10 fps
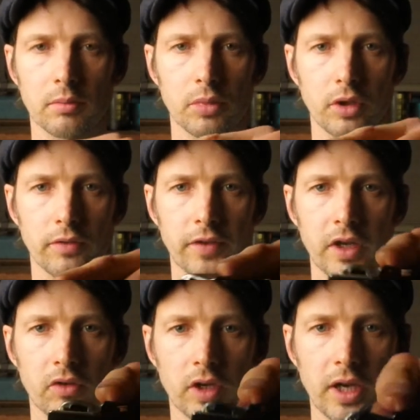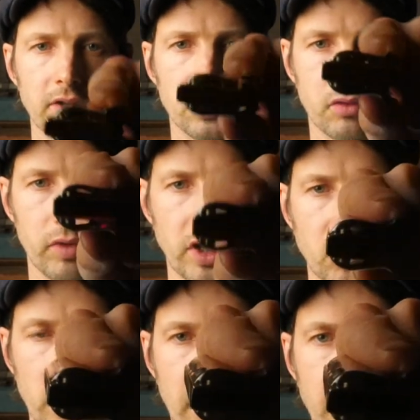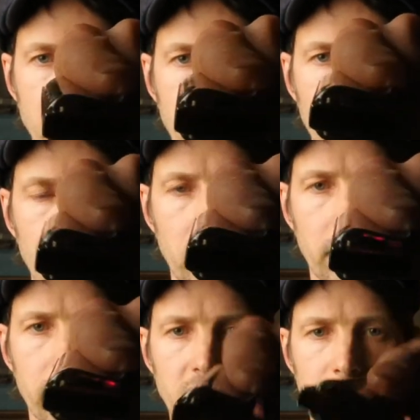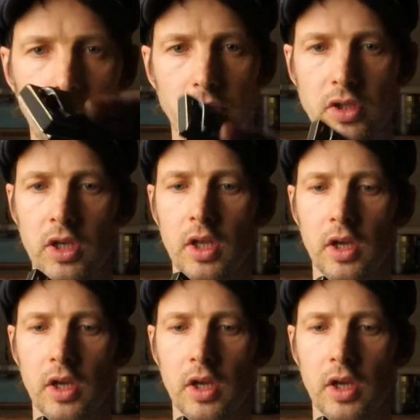Put the finger against the ridge there, so you've got enough exposed.